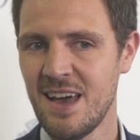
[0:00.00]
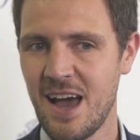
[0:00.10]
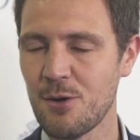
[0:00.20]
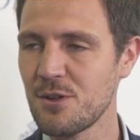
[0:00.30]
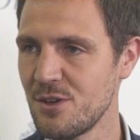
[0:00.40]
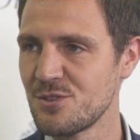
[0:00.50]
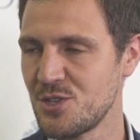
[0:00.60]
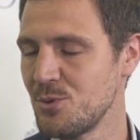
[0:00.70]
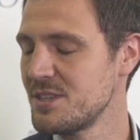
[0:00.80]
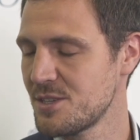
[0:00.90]
How do those
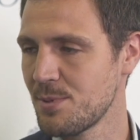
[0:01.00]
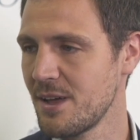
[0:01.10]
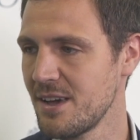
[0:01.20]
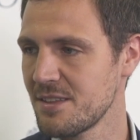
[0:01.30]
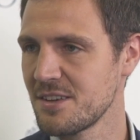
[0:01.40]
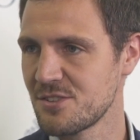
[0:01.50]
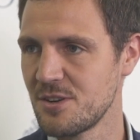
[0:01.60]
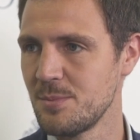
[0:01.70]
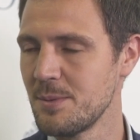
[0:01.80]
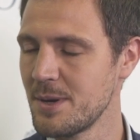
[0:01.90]
two interplay? I think is going
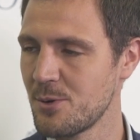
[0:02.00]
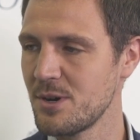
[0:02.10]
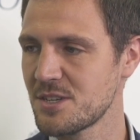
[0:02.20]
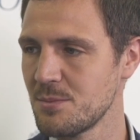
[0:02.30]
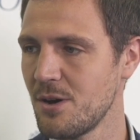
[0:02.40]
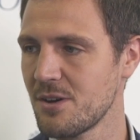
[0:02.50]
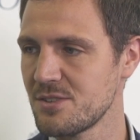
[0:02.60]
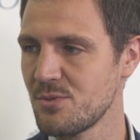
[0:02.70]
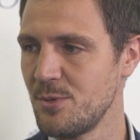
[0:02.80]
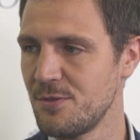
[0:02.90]
to be a big question mark
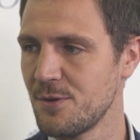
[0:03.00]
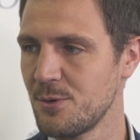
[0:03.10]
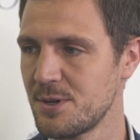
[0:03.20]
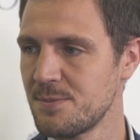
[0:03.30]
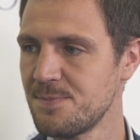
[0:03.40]
as we move forward.